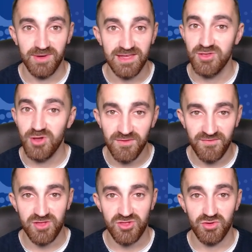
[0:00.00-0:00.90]
He's not the
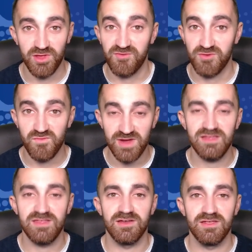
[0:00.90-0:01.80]
first choice for a
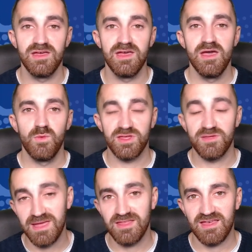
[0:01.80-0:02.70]
reason, which
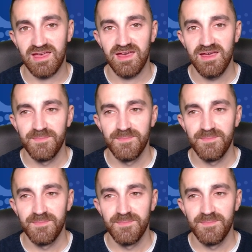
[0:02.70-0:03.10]
means that